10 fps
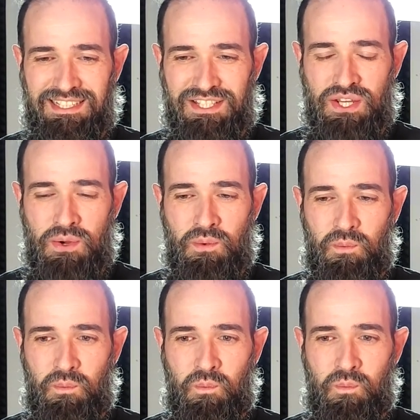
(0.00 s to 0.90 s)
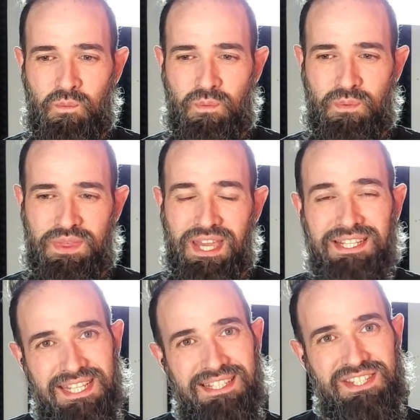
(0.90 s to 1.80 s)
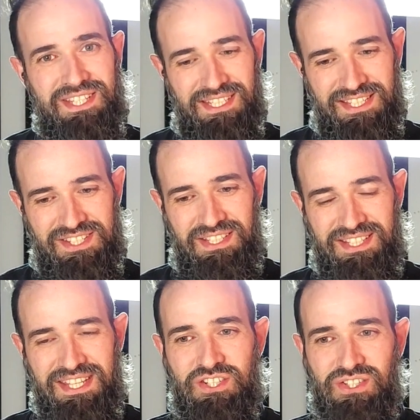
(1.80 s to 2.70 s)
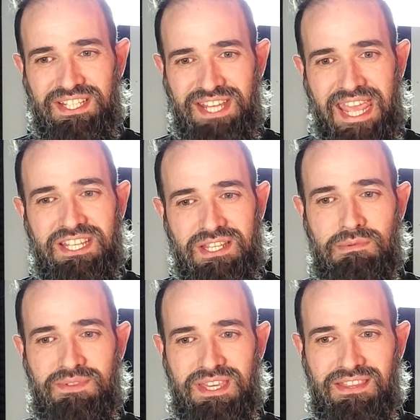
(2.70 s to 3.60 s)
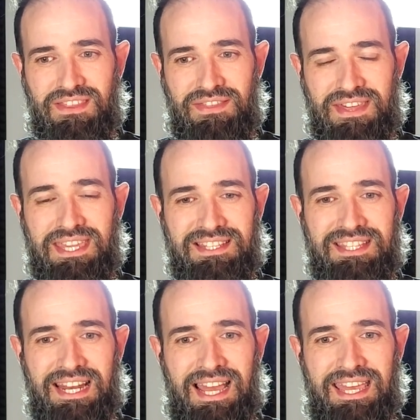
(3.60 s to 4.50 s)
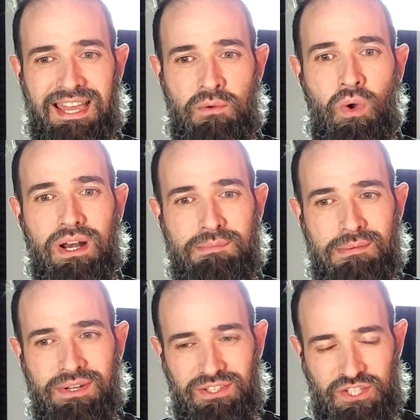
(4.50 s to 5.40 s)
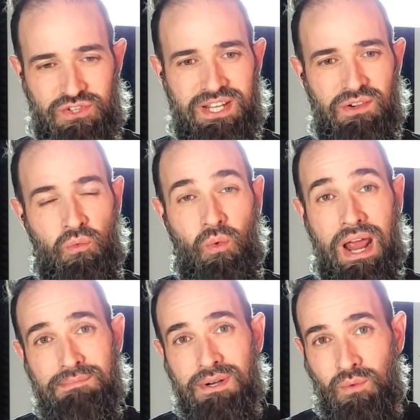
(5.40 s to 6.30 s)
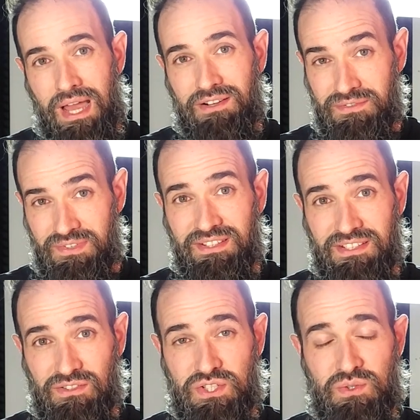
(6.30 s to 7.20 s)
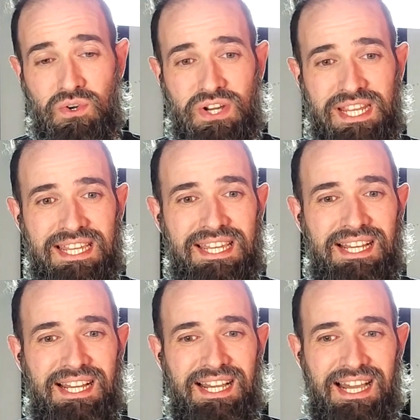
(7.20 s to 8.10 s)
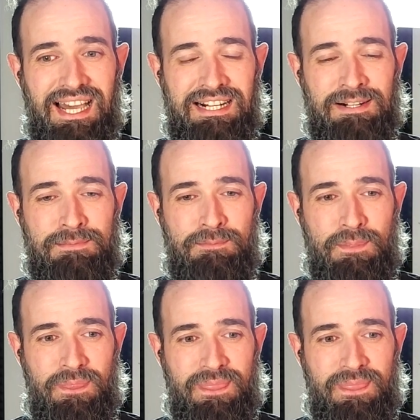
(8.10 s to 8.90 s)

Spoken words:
So the idea is to essentially take some of the things that I want to be able to illustrate and wrap it around a fun little story, and